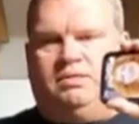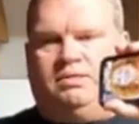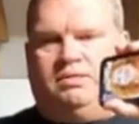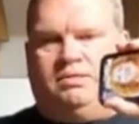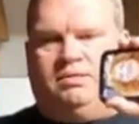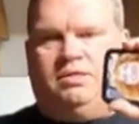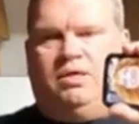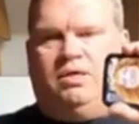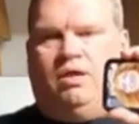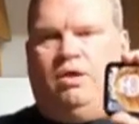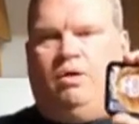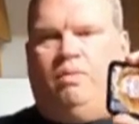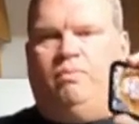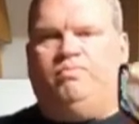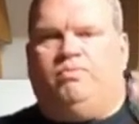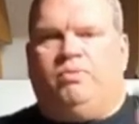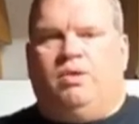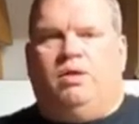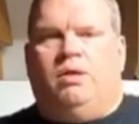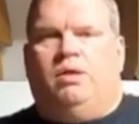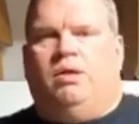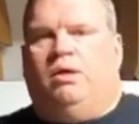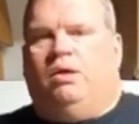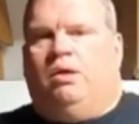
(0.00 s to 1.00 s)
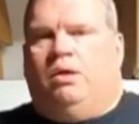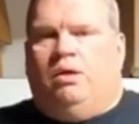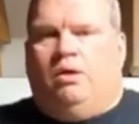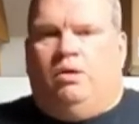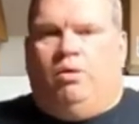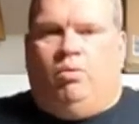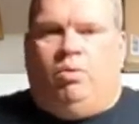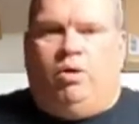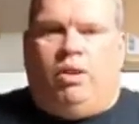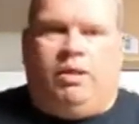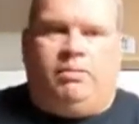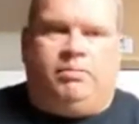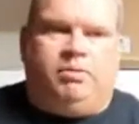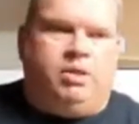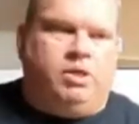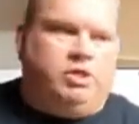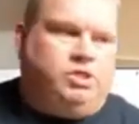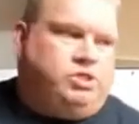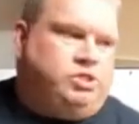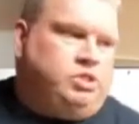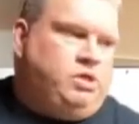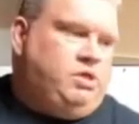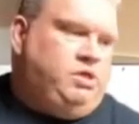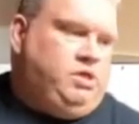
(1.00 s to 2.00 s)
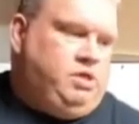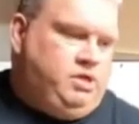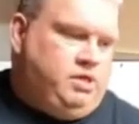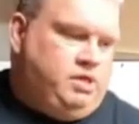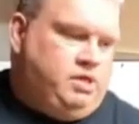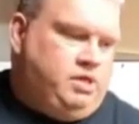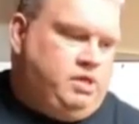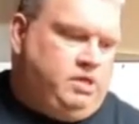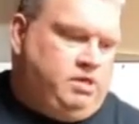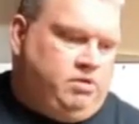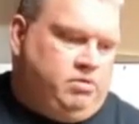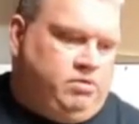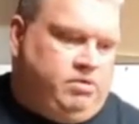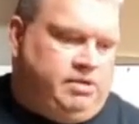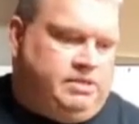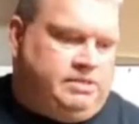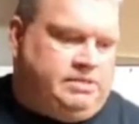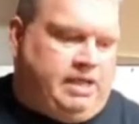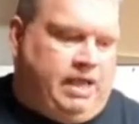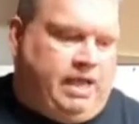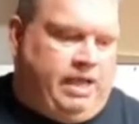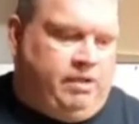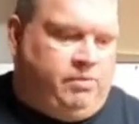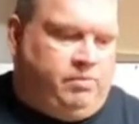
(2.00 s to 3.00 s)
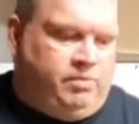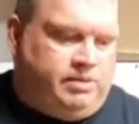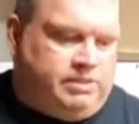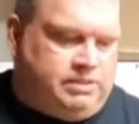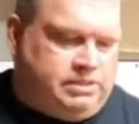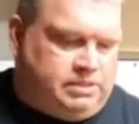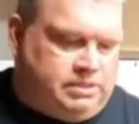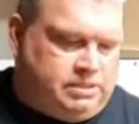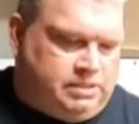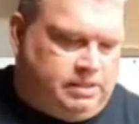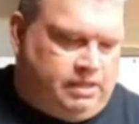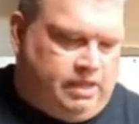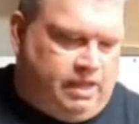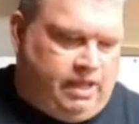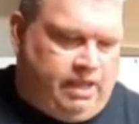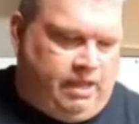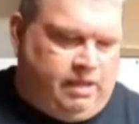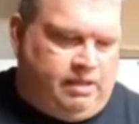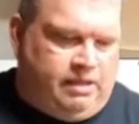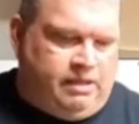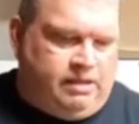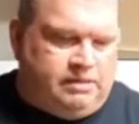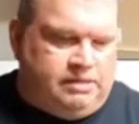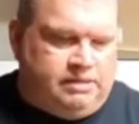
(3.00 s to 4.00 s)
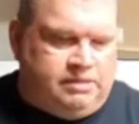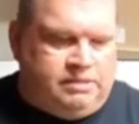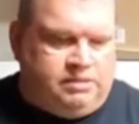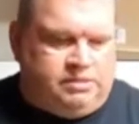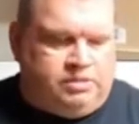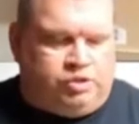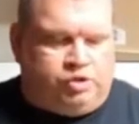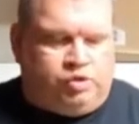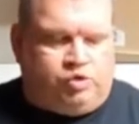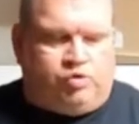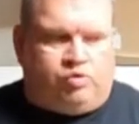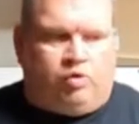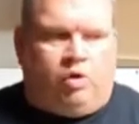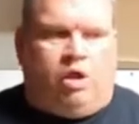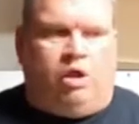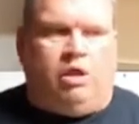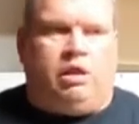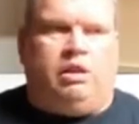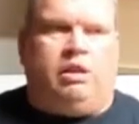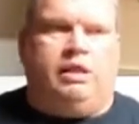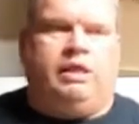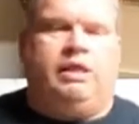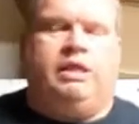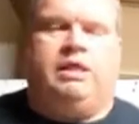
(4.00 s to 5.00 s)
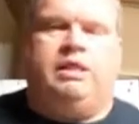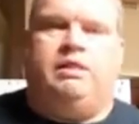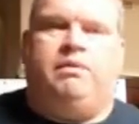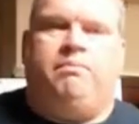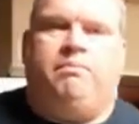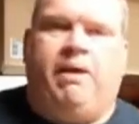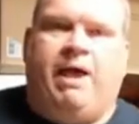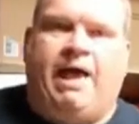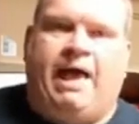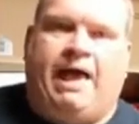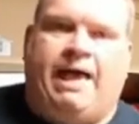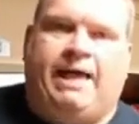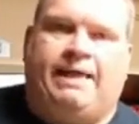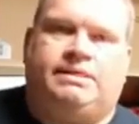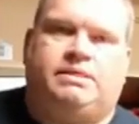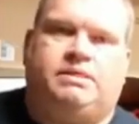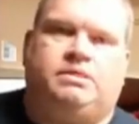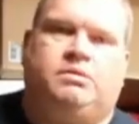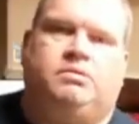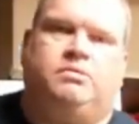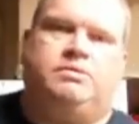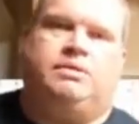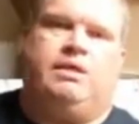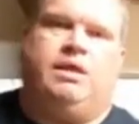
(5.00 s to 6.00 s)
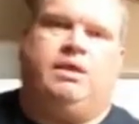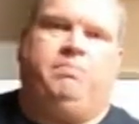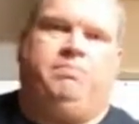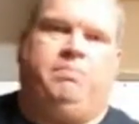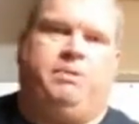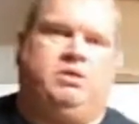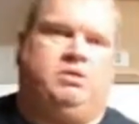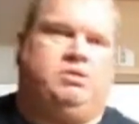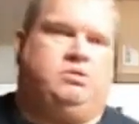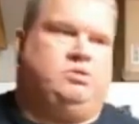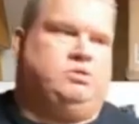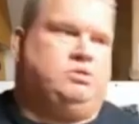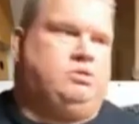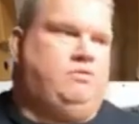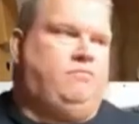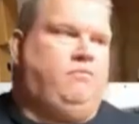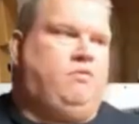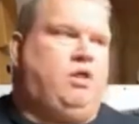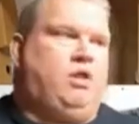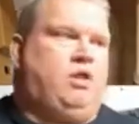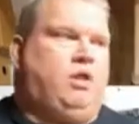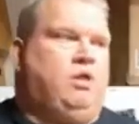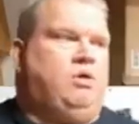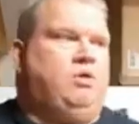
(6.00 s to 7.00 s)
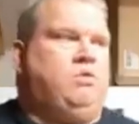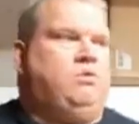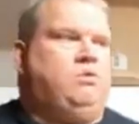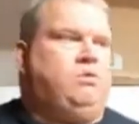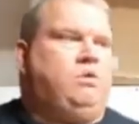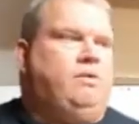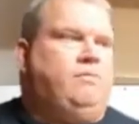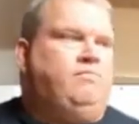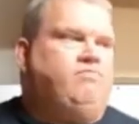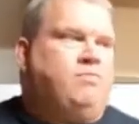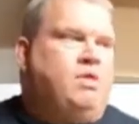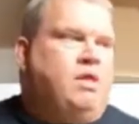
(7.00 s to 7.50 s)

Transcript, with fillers: So what I'm going to show you here is I was struggling in the past to take pictures of clothes.